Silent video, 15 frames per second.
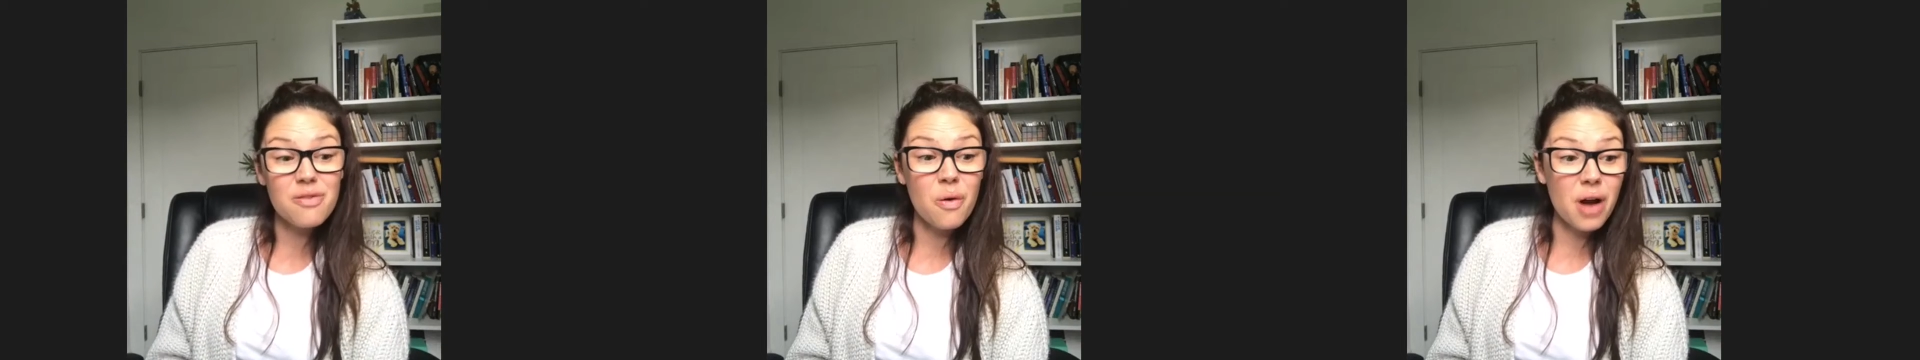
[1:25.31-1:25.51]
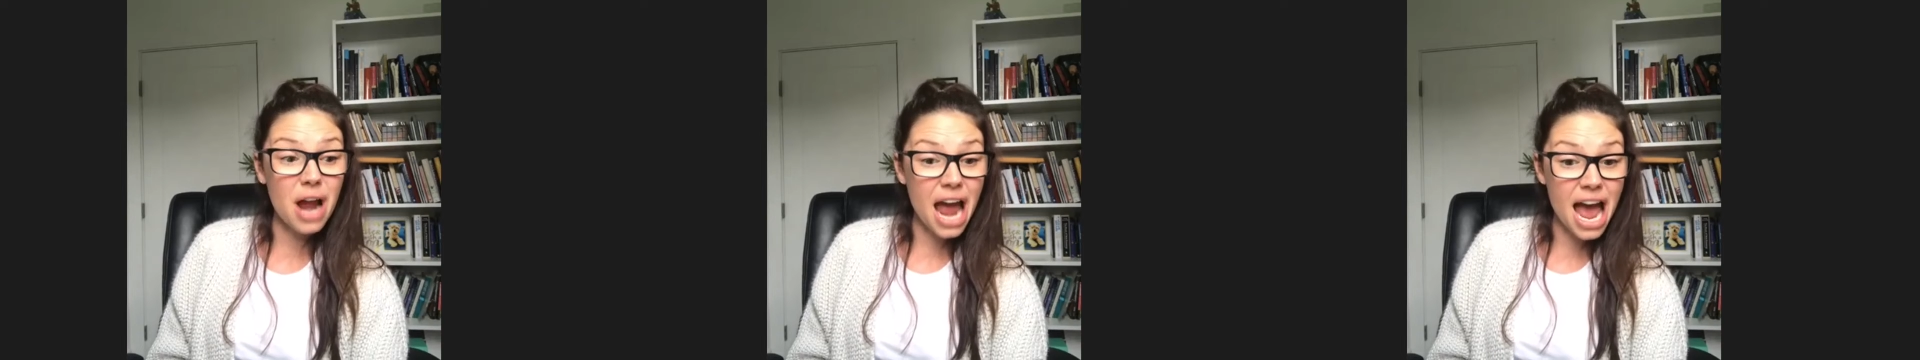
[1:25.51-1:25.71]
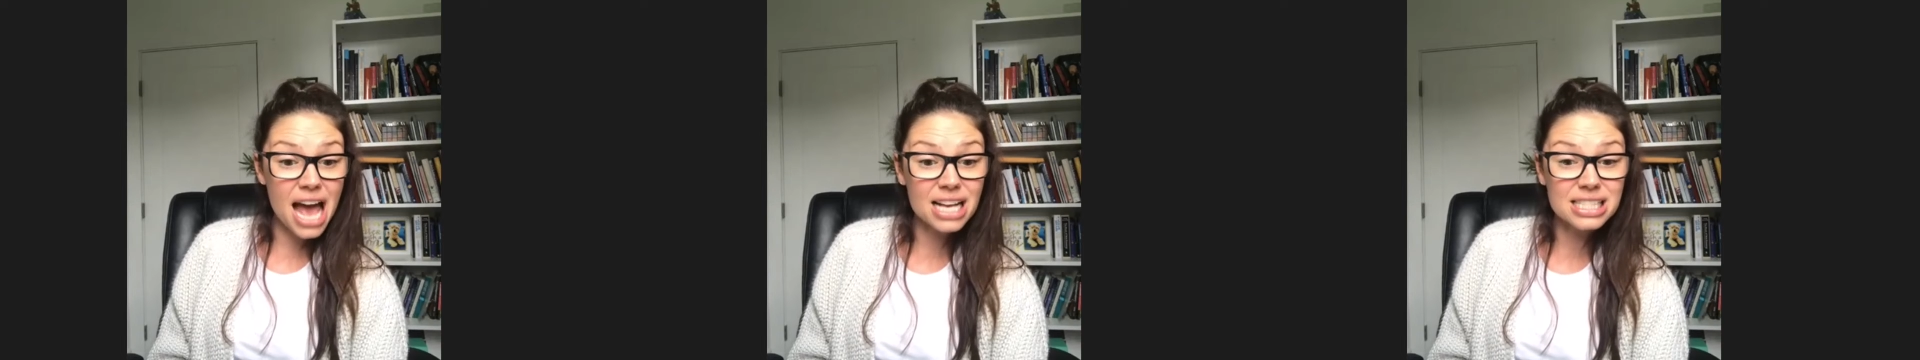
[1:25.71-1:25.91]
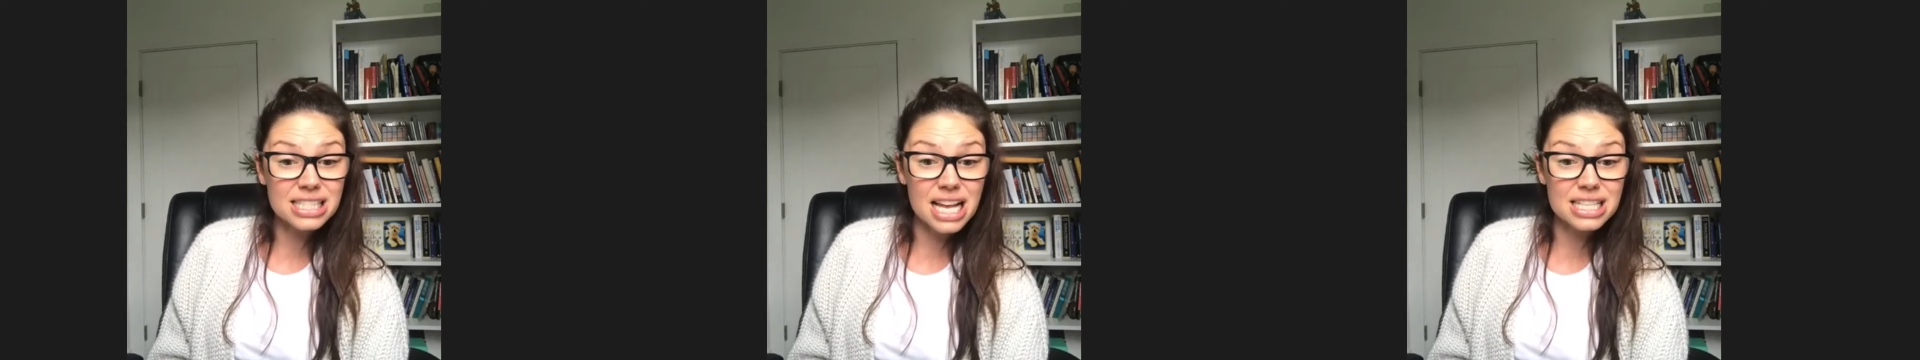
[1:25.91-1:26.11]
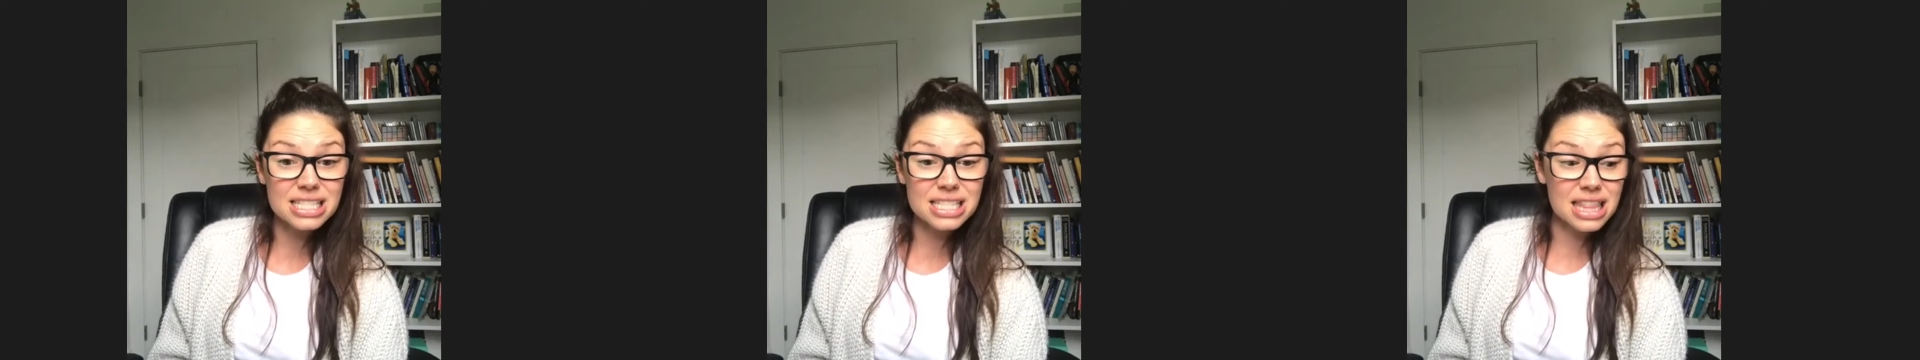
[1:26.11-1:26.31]
or
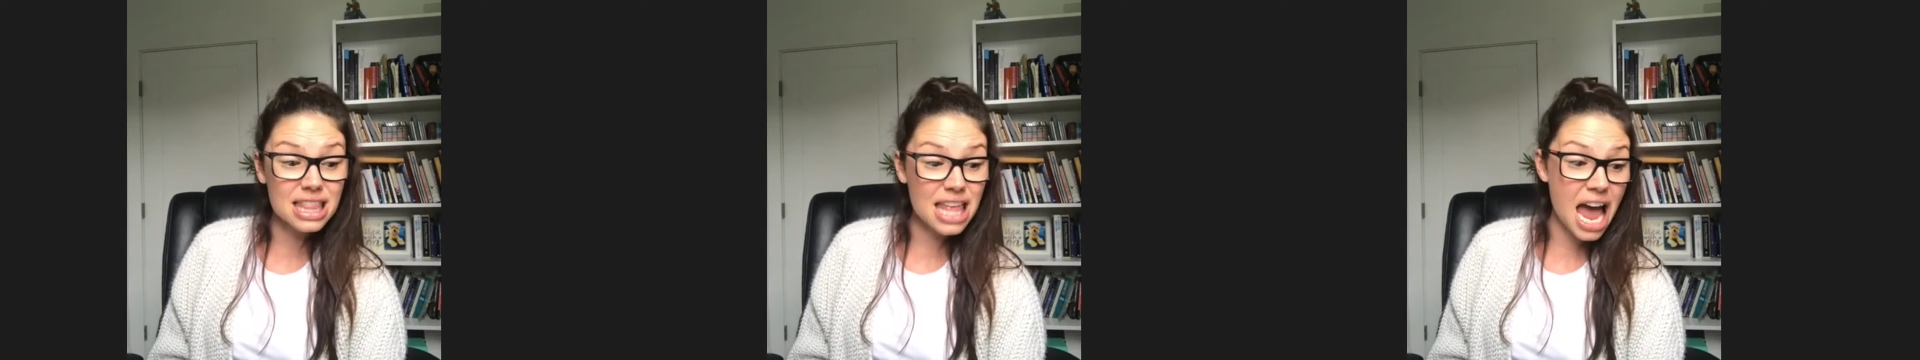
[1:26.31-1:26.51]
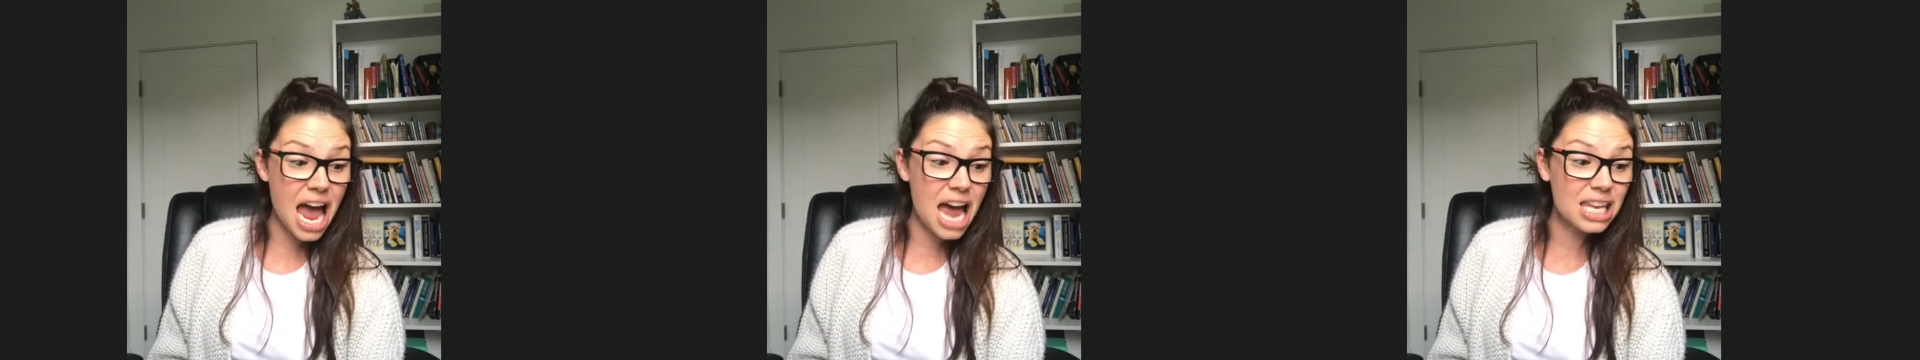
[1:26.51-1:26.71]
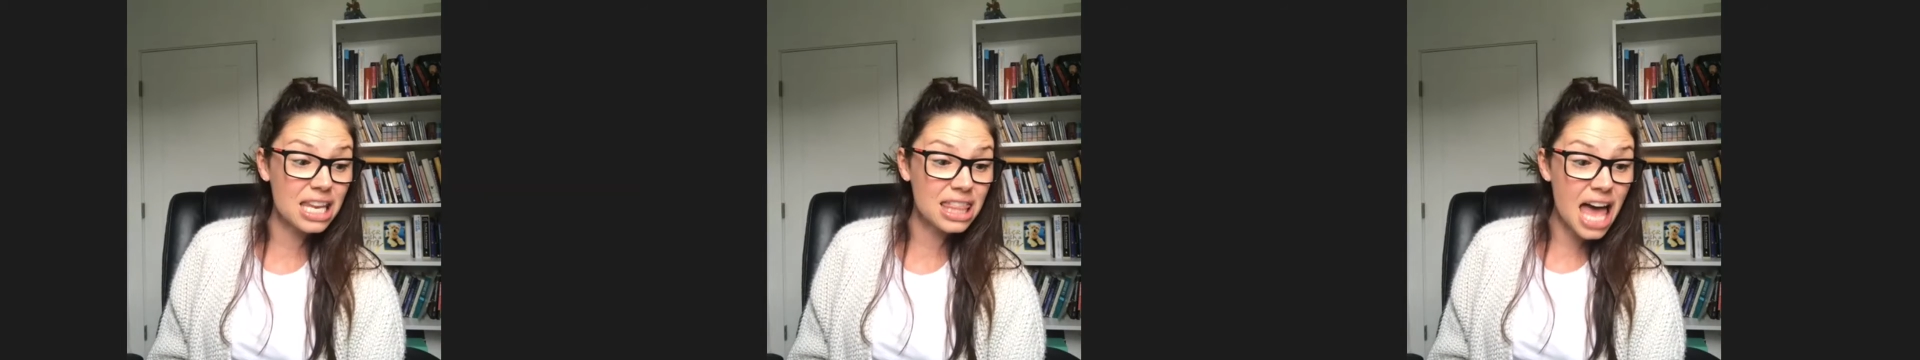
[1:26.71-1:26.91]
access that,